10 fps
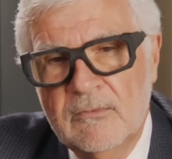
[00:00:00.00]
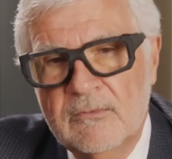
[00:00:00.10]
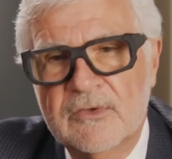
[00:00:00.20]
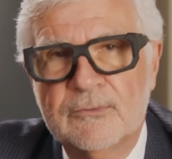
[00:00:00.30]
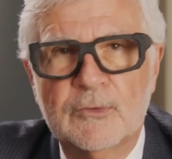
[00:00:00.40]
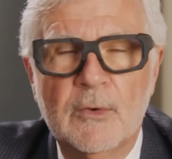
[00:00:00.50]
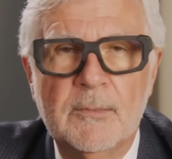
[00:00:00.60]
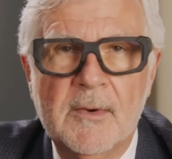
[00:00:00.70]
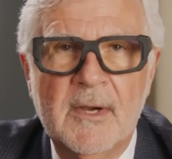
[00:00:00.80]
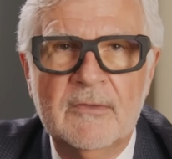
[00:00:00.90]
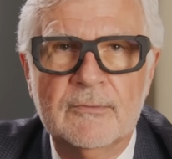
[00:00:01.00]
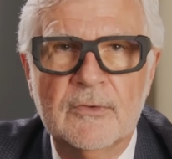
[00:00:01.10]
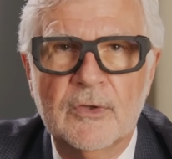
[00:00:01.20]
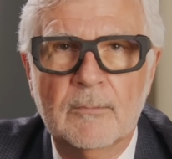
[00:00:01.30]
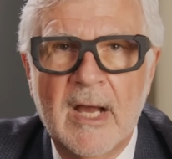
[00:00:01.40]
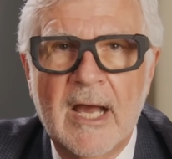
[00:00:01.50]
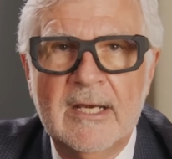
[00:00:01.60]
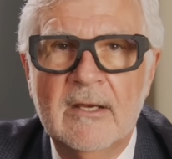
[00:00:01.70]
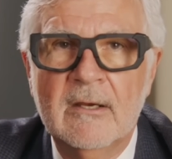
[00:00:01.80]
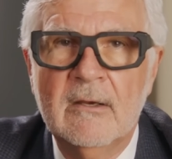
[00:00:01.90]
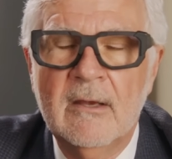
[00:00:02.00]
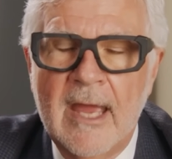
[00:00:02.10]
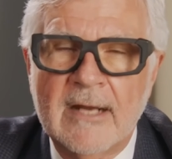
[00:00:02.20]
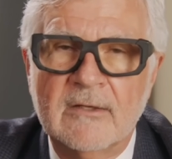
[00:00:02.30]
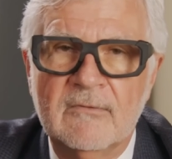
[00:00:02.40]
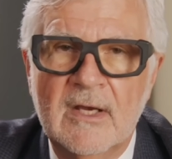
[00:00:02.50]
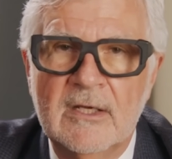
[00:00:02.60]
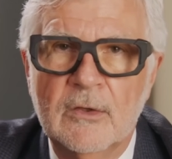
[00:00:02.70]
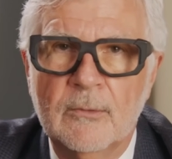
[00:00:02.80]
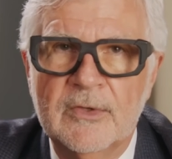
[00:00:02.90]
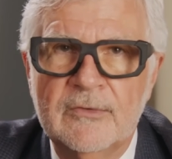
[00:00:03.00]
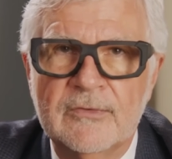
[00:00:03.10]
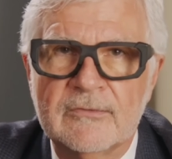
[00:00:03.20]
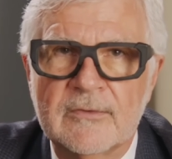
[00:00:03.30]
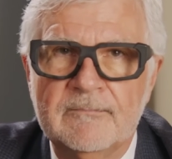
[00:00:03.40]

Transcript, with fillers: distributing through your body, activating your immune system.